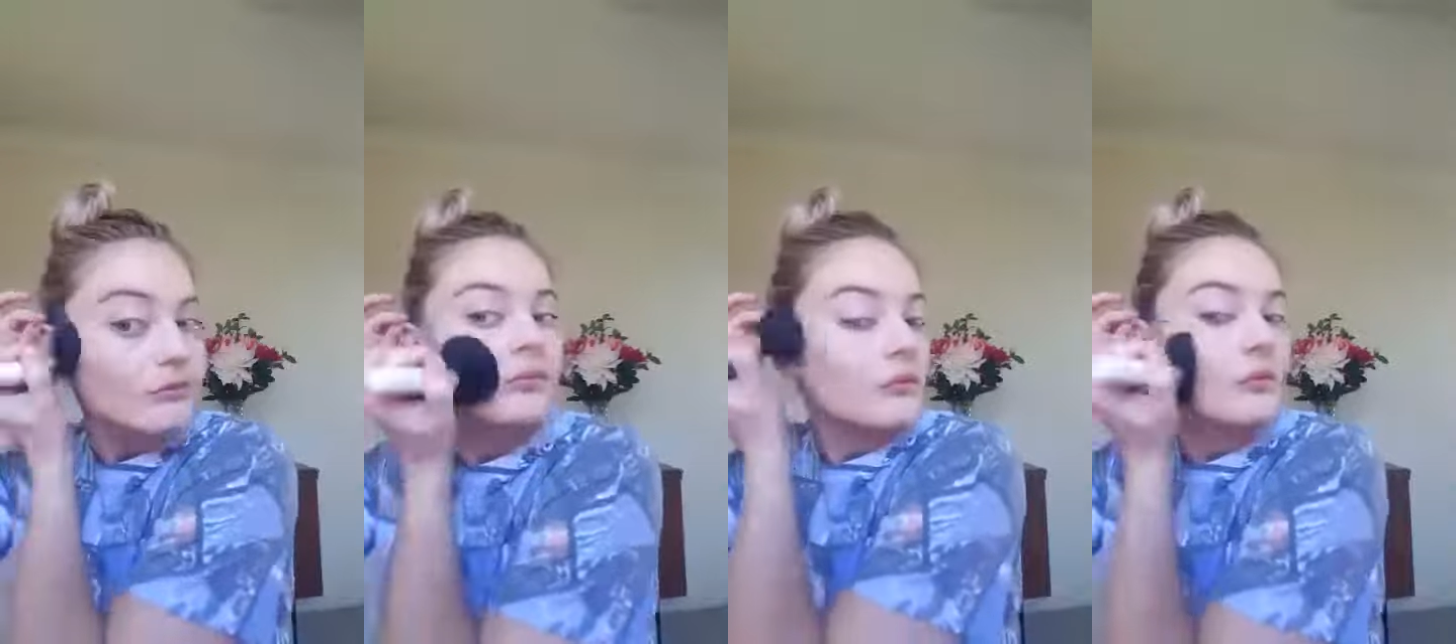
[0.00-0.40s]

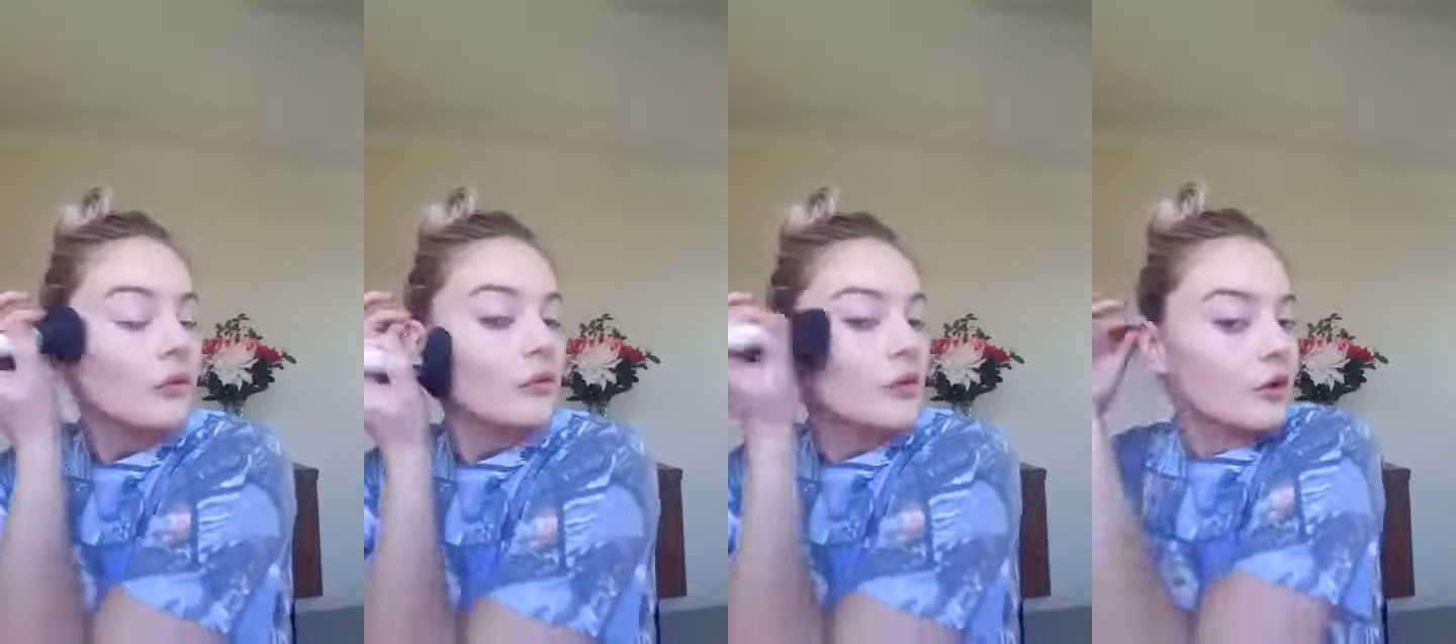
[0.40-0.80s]

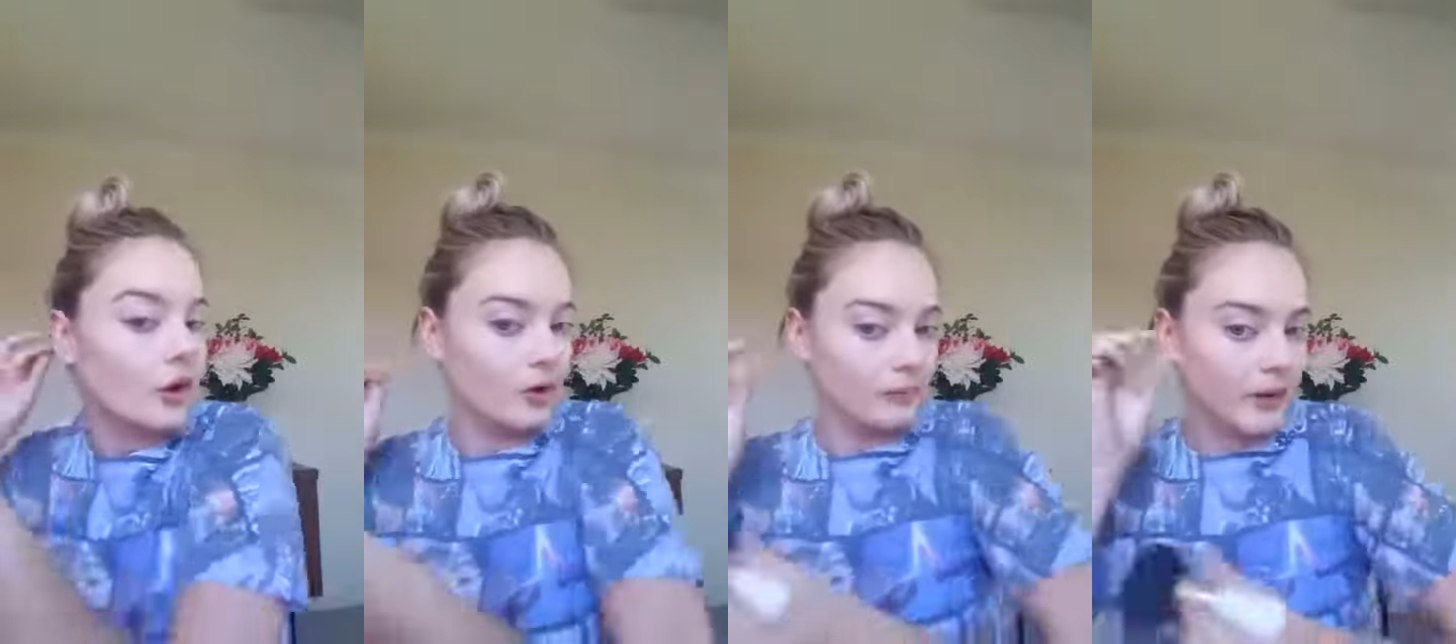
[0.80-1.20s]
I'm gonna
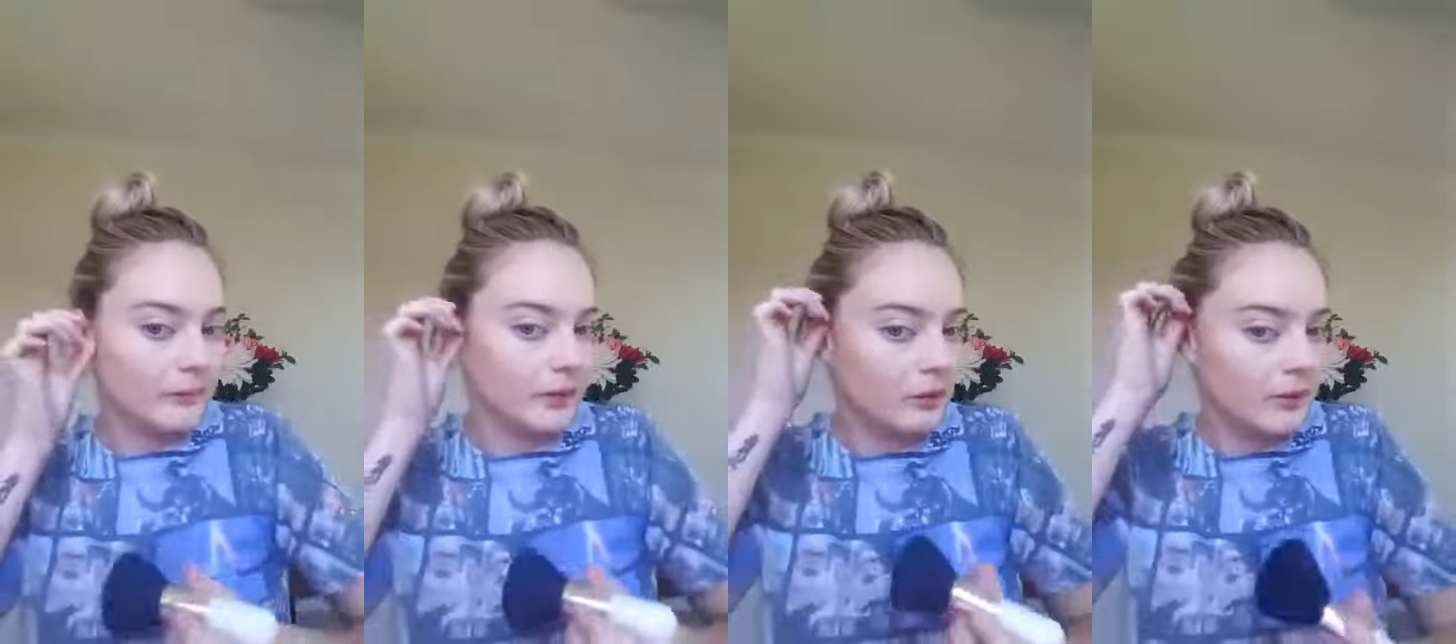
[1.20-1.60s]
hold back
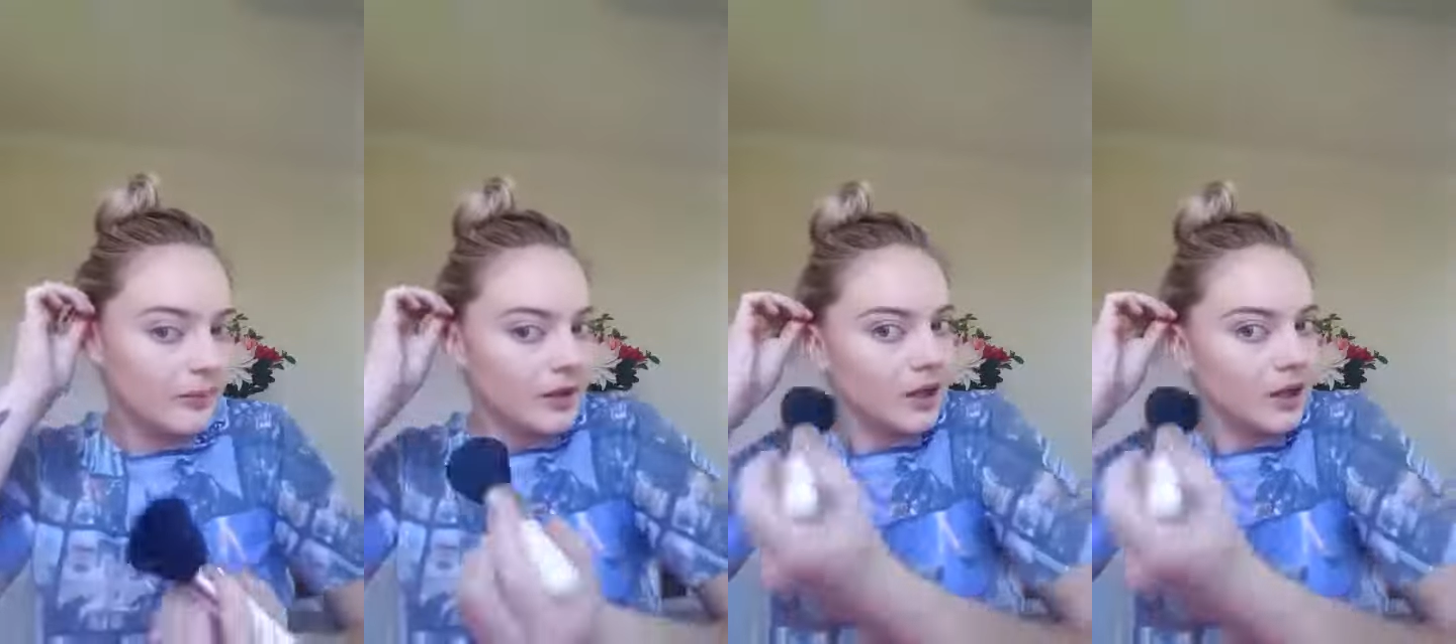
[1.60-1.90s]
my little baby